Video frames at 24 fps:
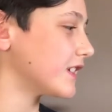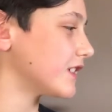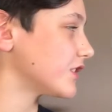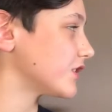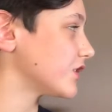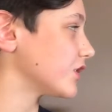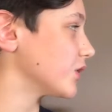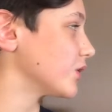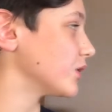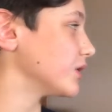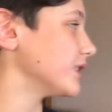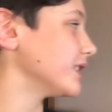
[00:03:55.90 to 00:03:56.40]

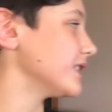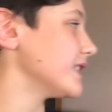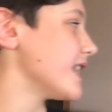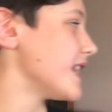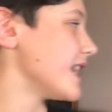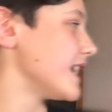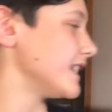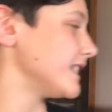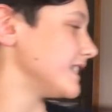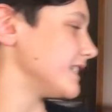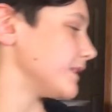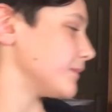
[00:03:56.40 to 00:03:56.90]
So you need
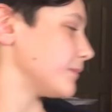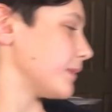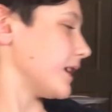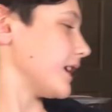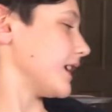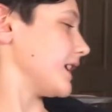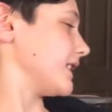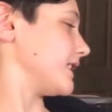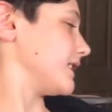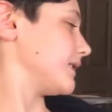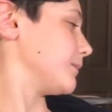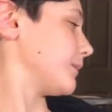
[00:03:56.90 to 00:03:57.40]
18 by
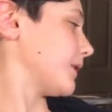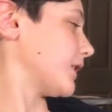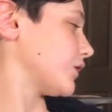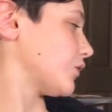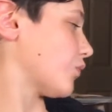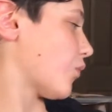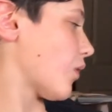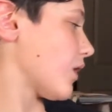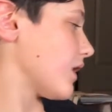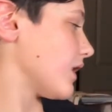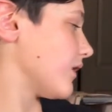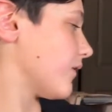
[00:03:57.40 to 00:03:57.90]
18 by
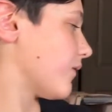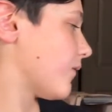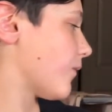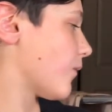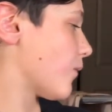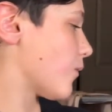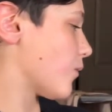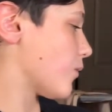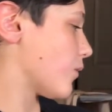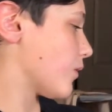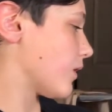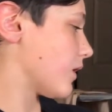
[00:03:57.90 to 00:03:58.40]

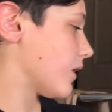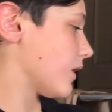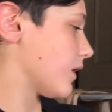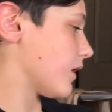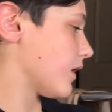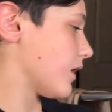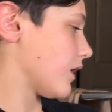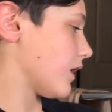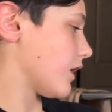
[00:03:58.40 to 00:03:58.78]
24.